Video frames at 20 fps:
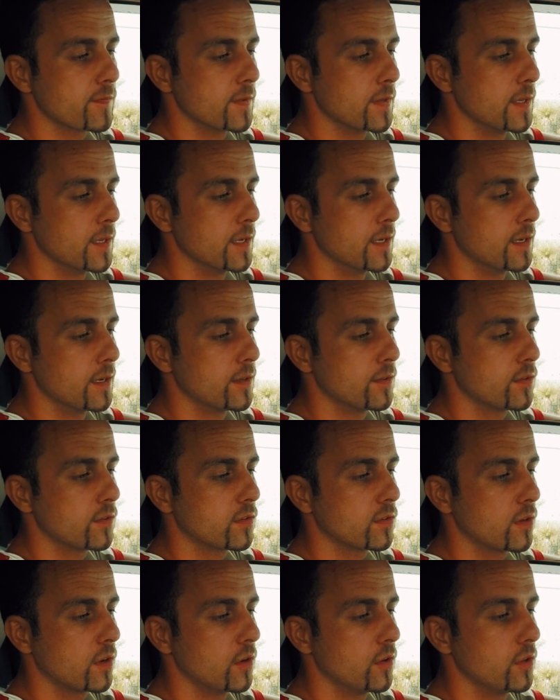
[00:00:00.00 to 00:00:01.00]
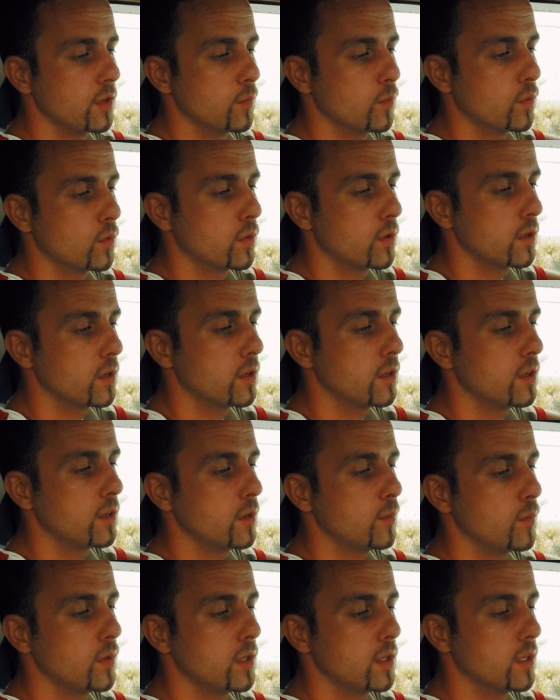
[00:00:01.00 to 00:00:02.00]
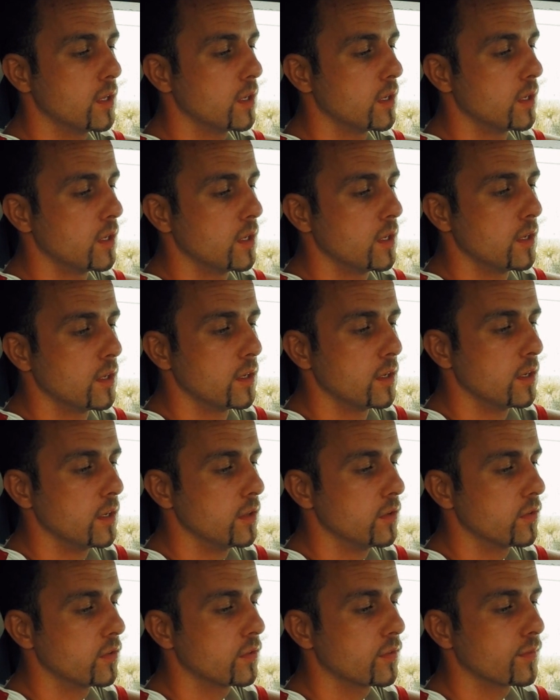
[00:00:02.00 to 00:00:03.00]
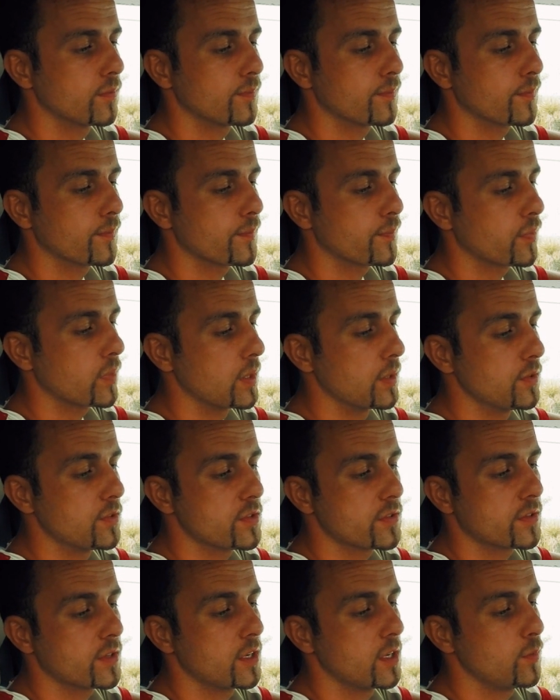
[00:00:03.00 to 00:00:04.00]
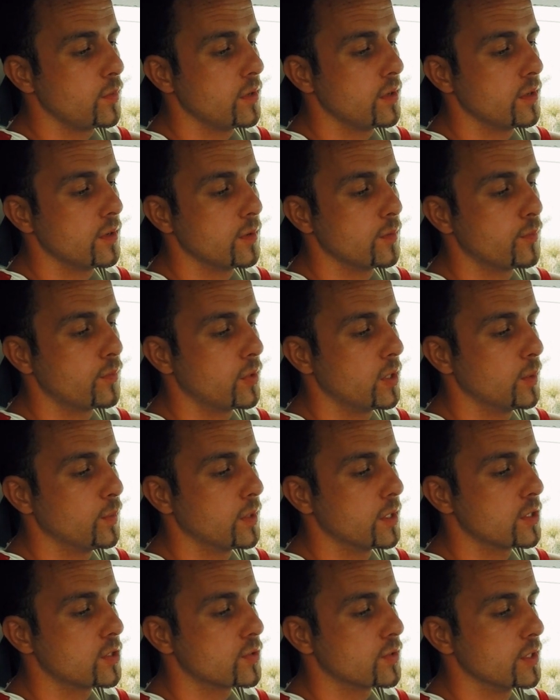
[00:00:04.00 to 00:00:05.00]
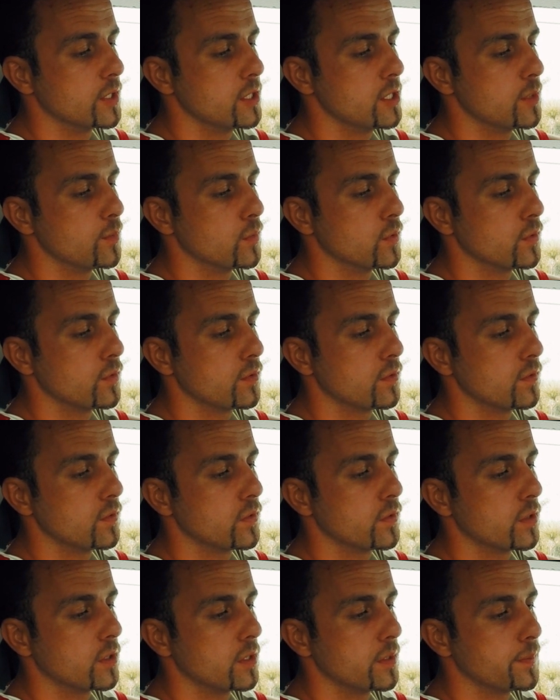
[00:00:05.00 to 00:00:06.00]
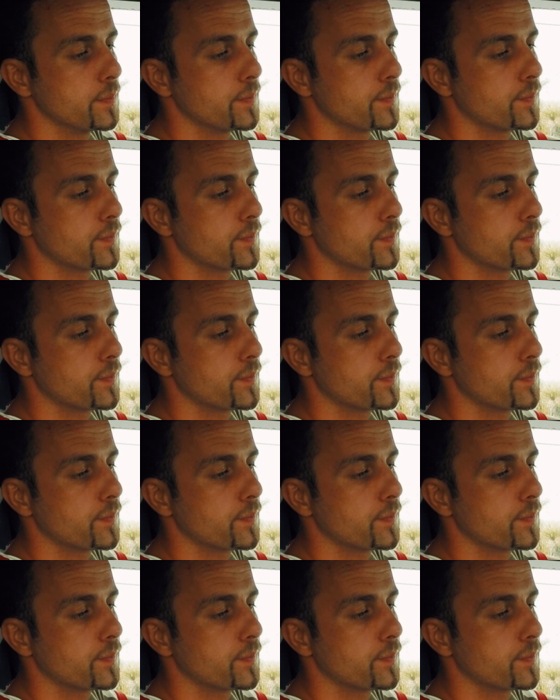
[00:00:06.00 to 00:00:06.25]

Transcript: Yeah, Saturday morning, midnight. It's just gonna be pretty much raining most of the time.